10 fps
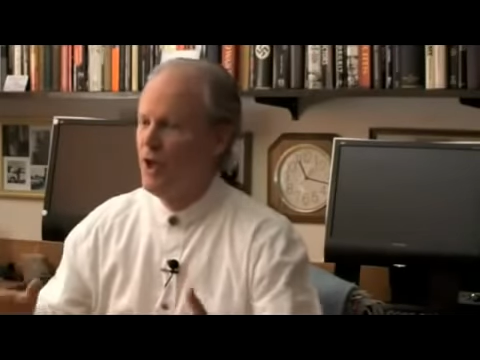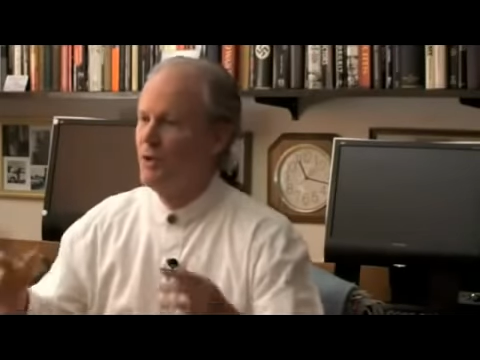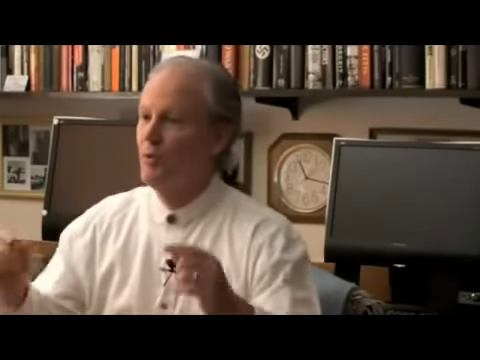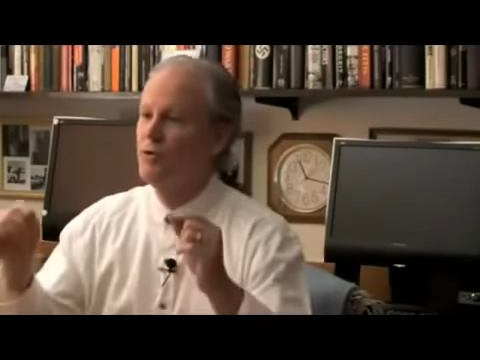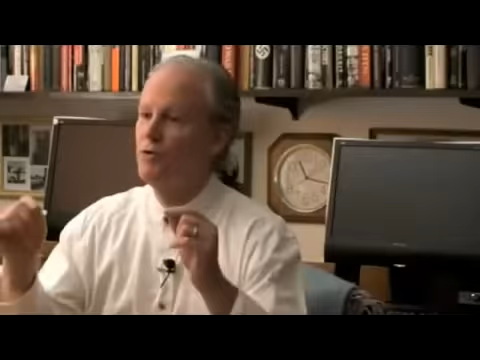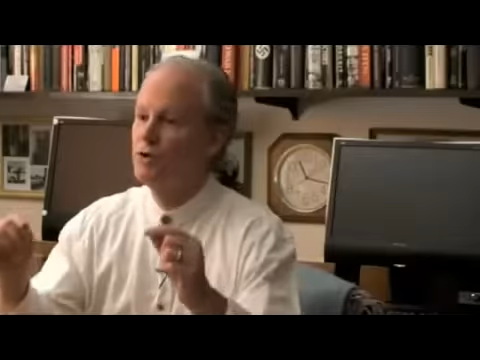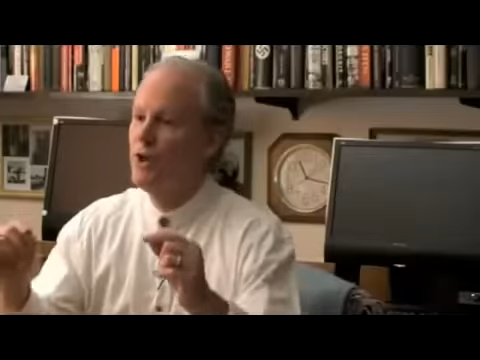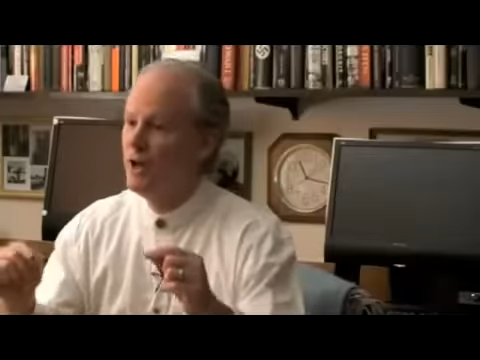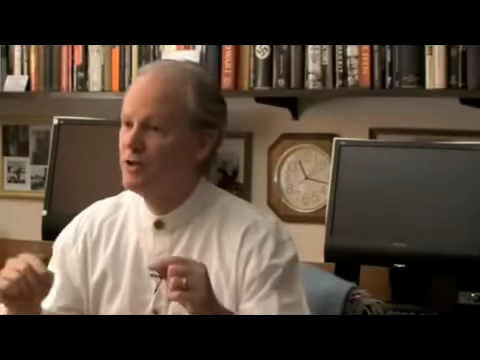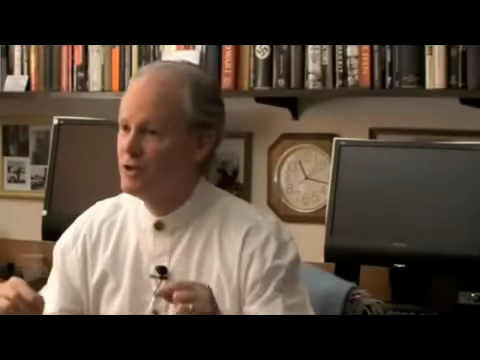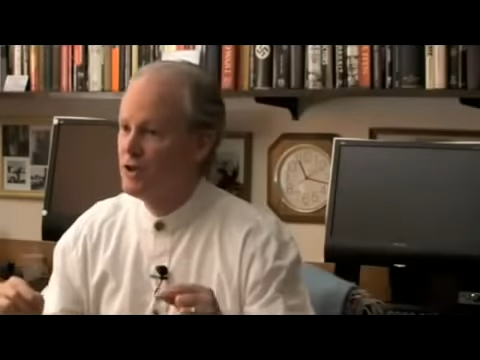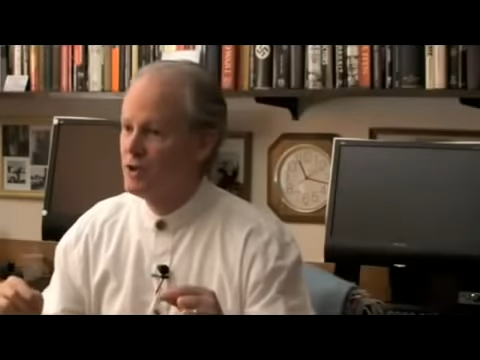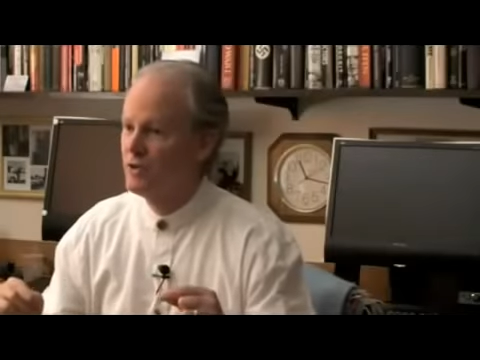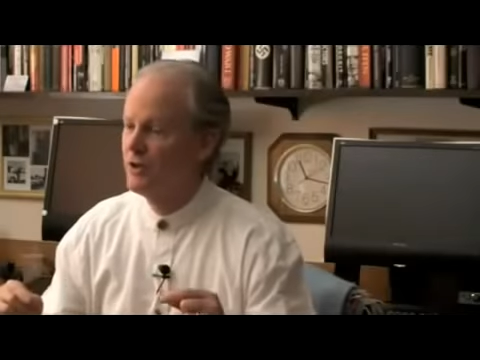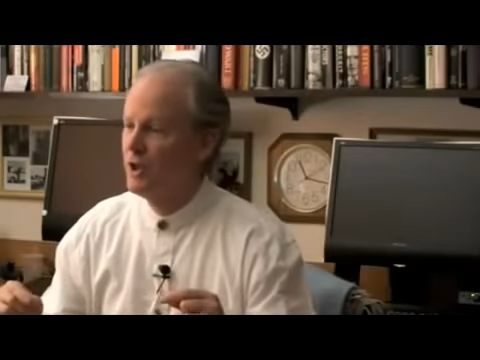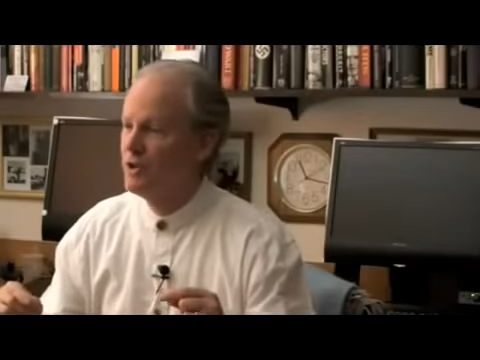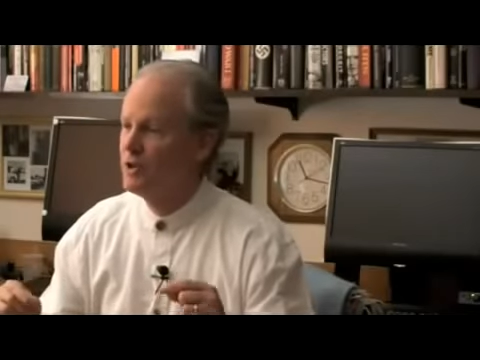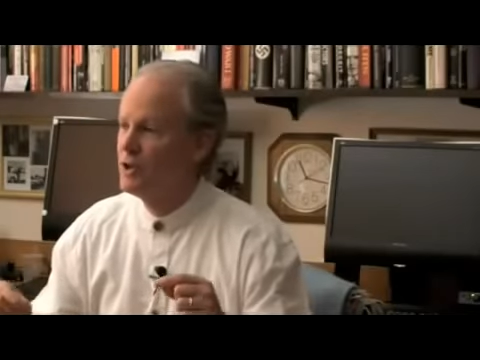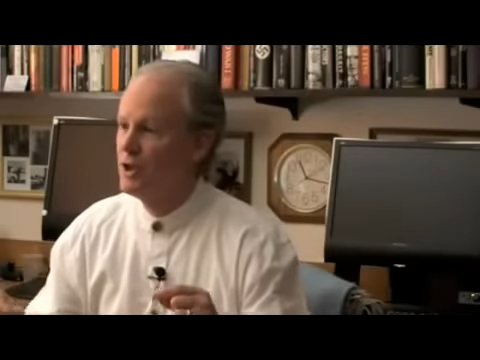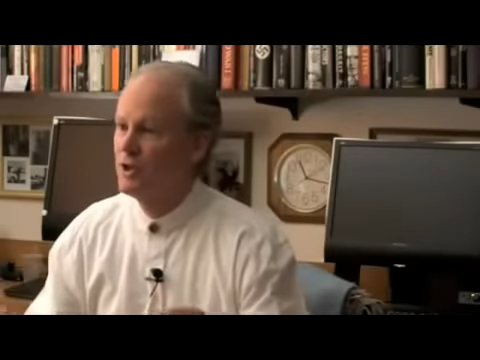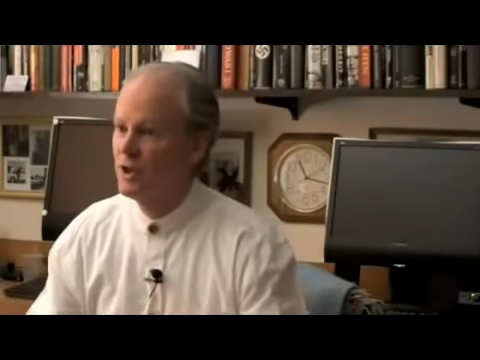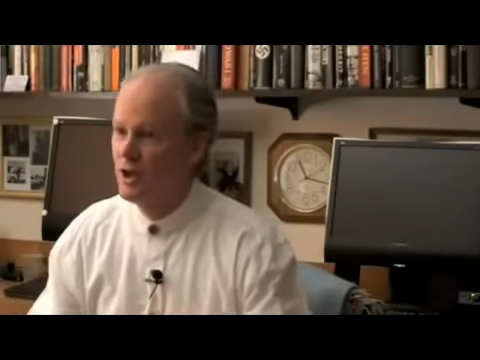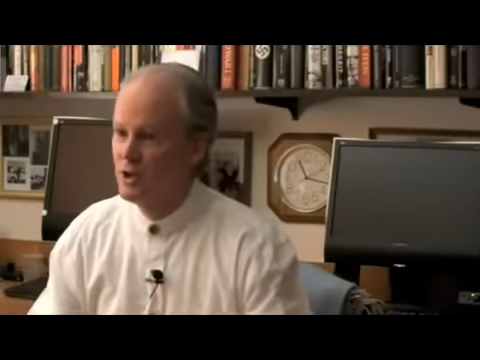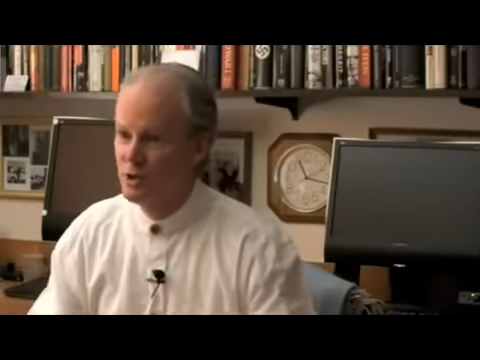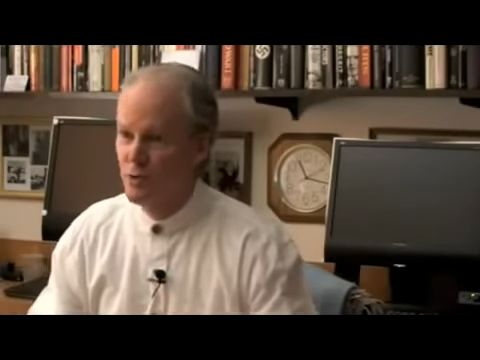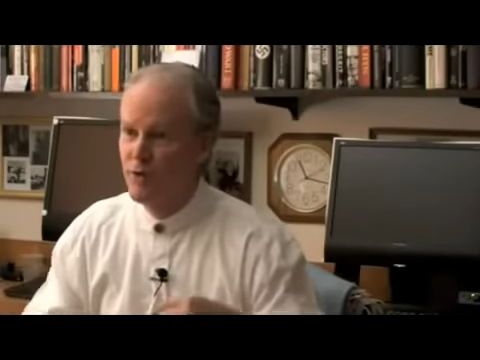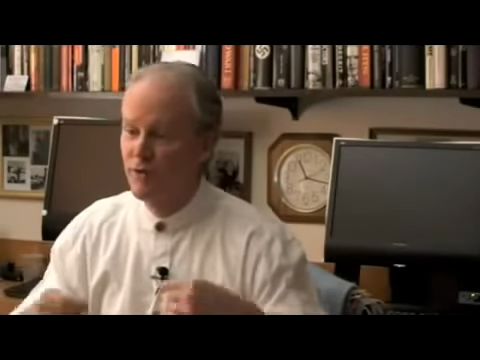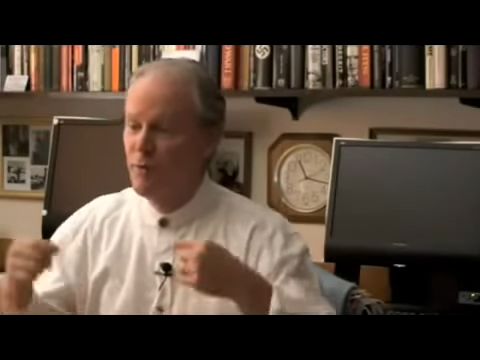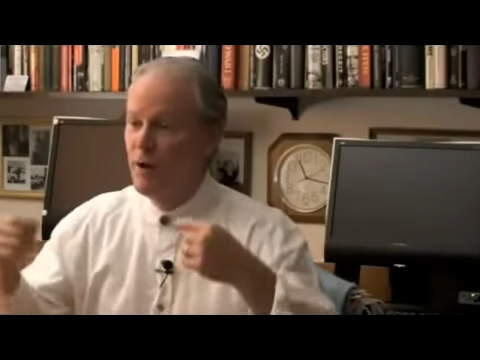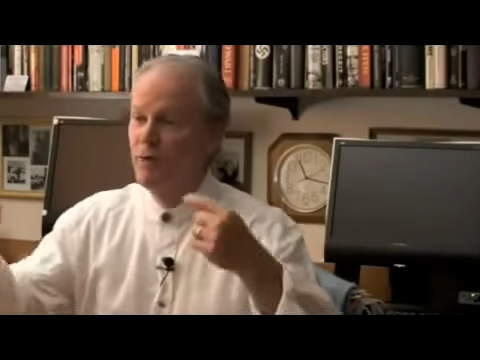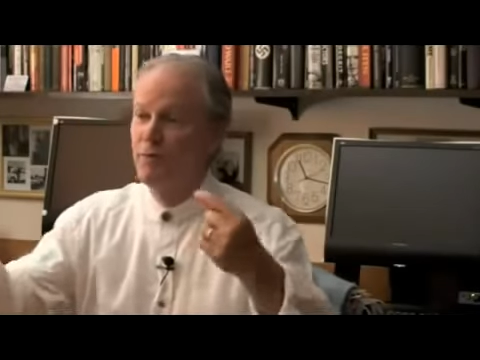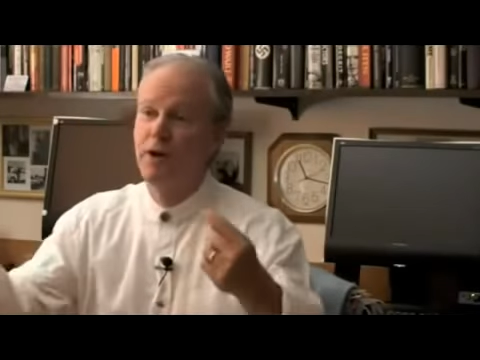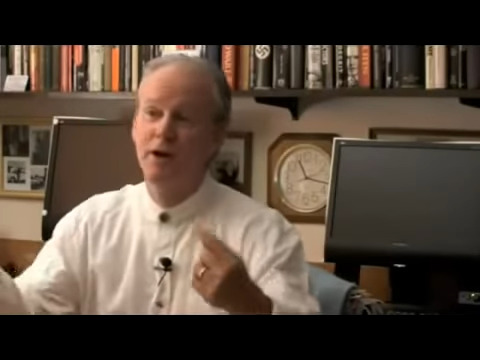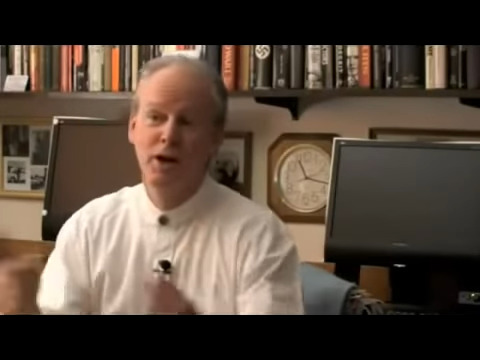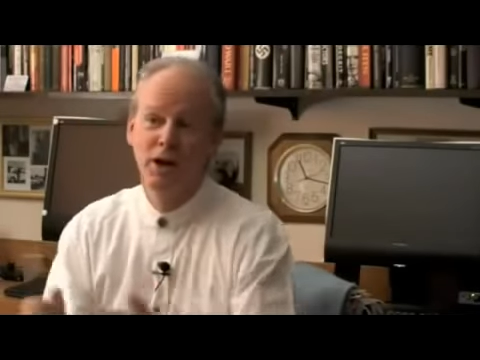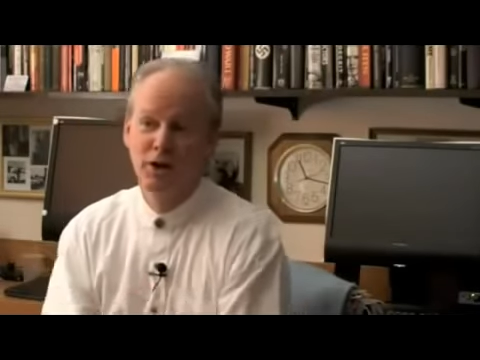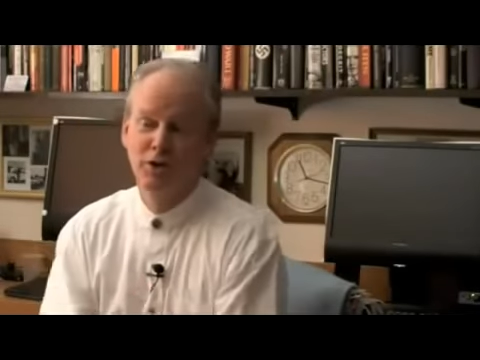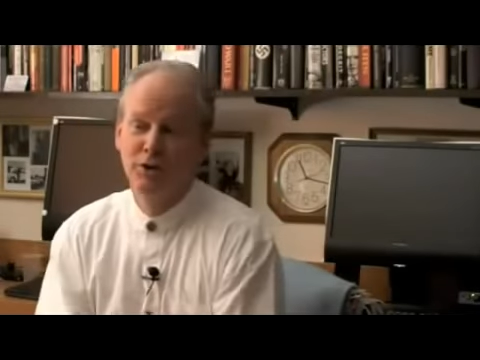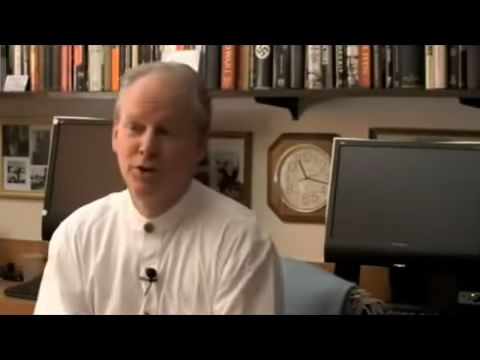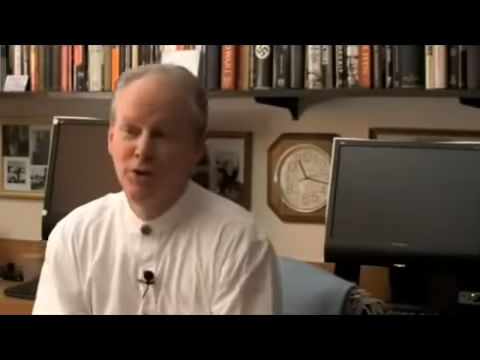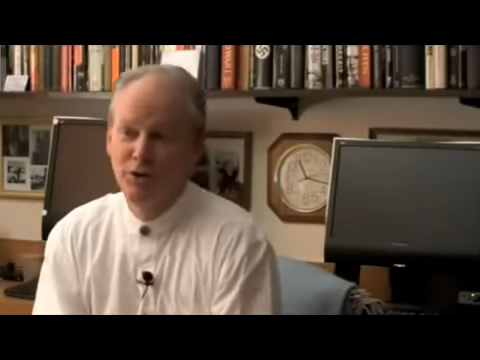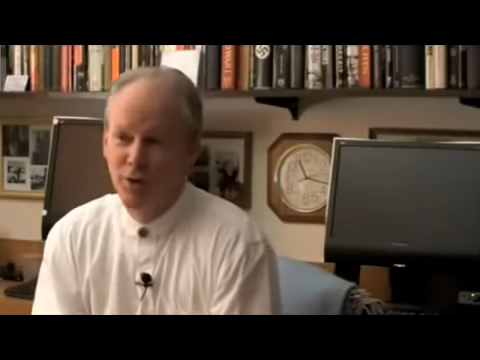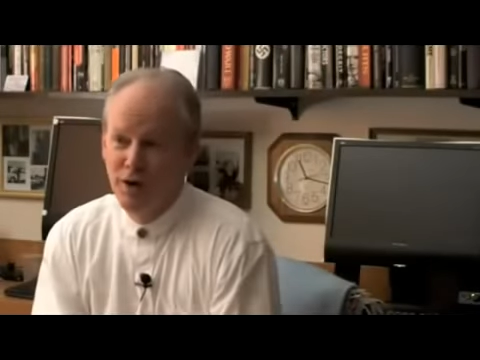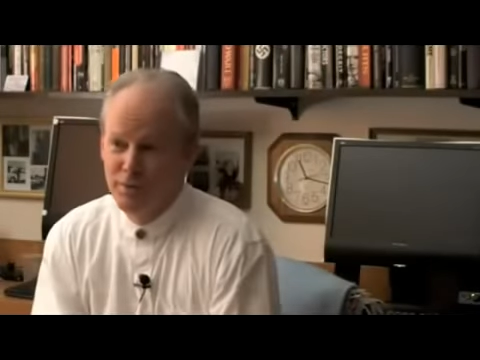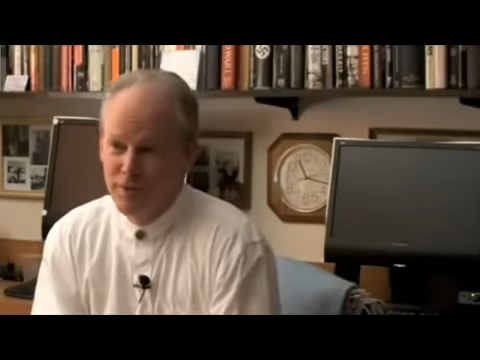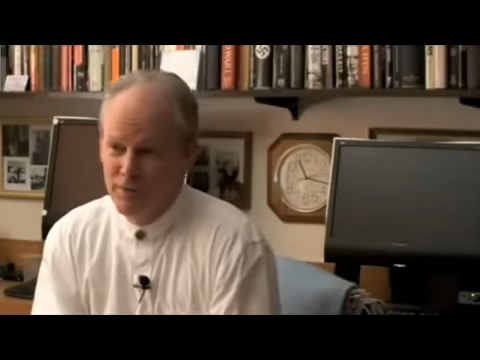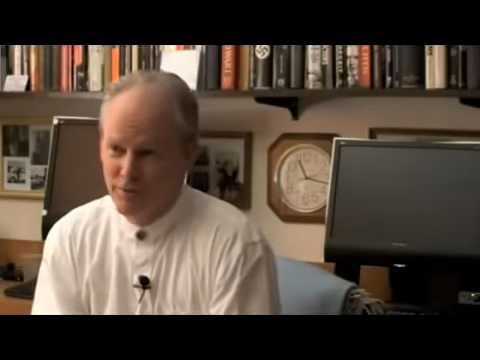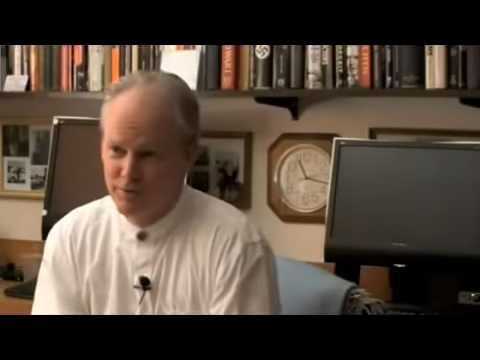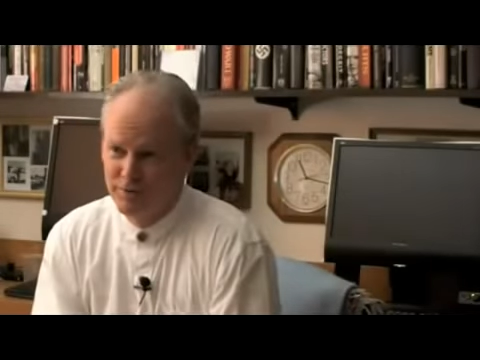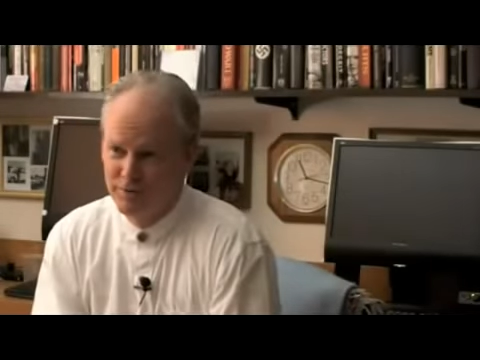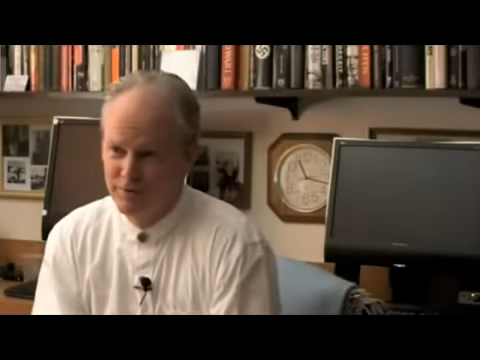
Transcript: and then we'll use that as a justification to take the guns away from everybody, including all the white people.